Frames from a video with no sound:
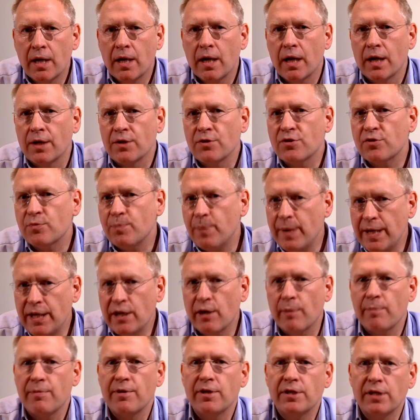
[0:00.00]
and speed
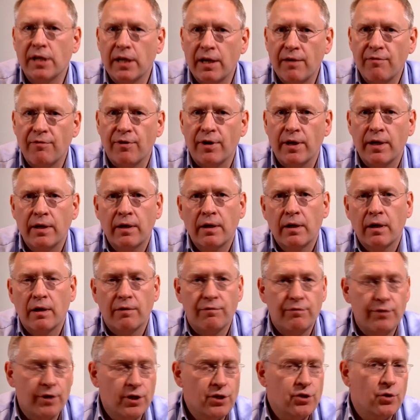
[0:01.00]
up the delivery of
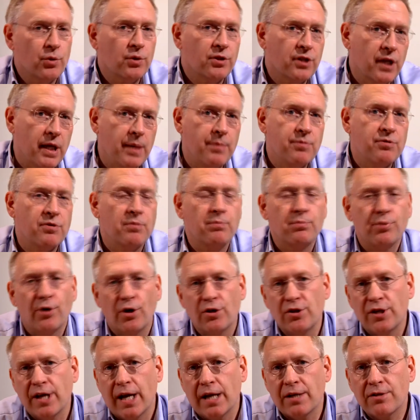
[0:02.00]
virtual teams and
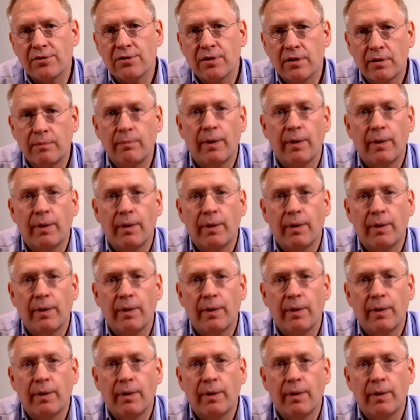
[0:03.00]
projects